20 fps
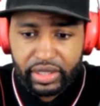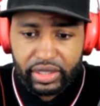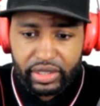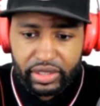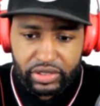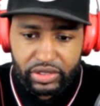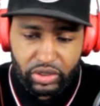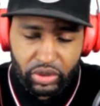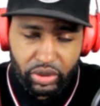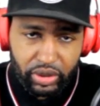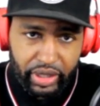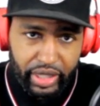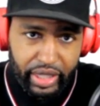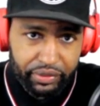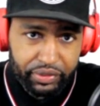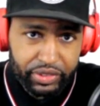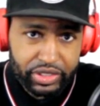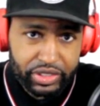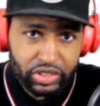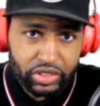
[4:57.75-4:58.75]
So if
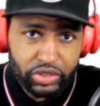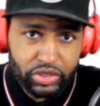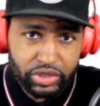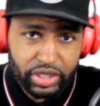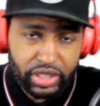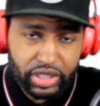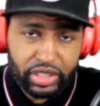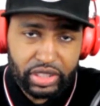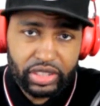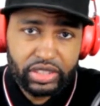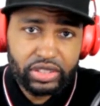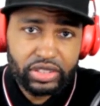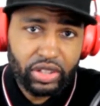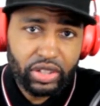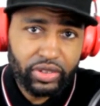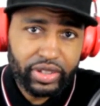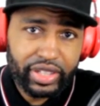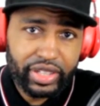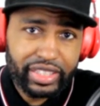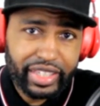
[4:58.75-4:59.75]
it's a utility
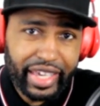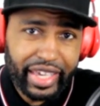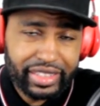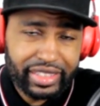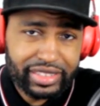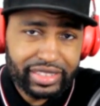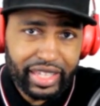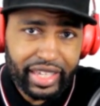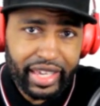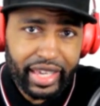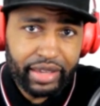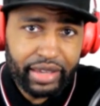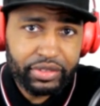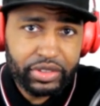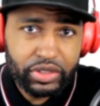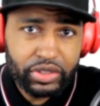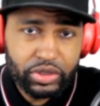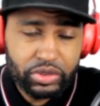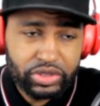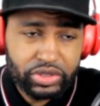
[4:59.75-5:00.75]
token, it has to have a
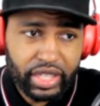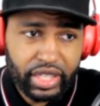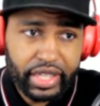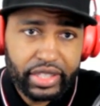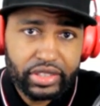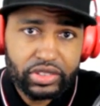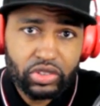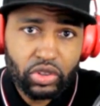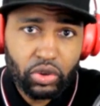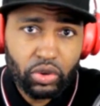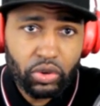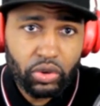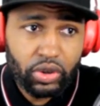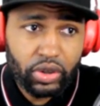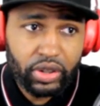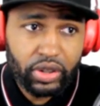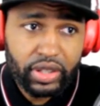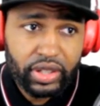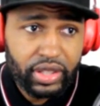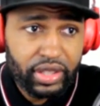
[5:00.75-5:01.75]
use case
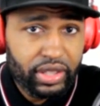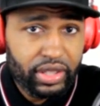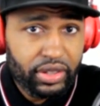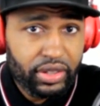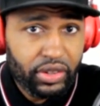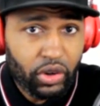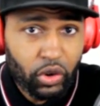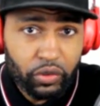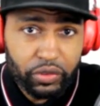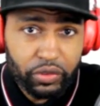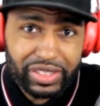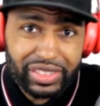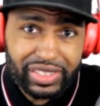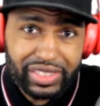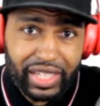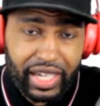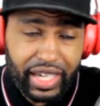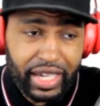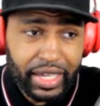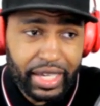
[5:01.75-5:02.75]
or over
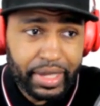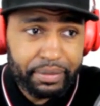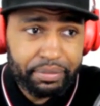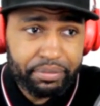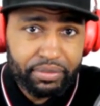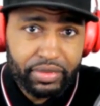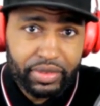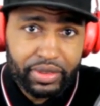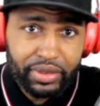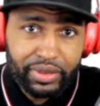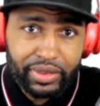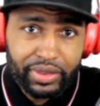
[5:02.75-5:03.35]
time, the